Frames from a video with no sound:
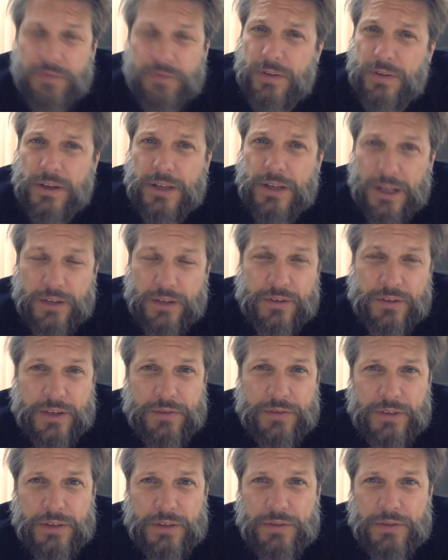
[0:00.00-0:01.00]
very, yeah, it's
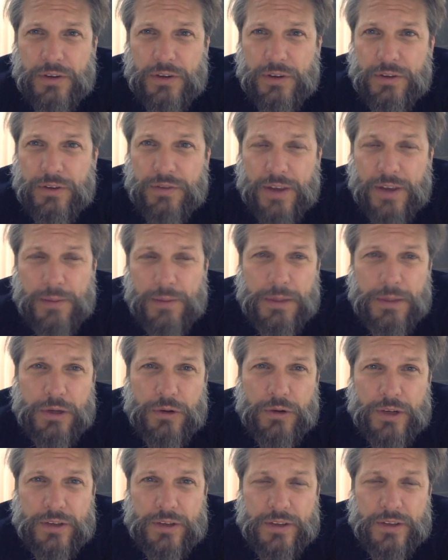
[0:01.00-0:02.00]
definitely a very
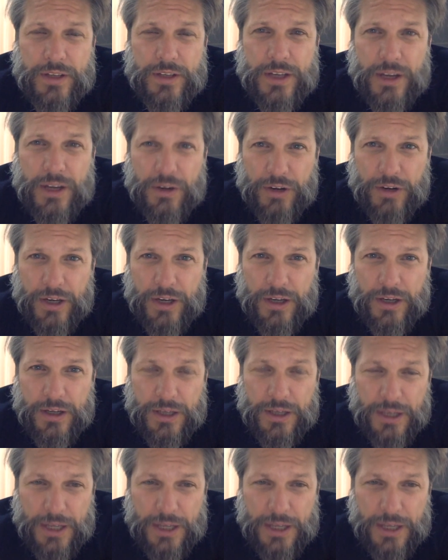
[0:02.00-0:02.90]
family-oriented area,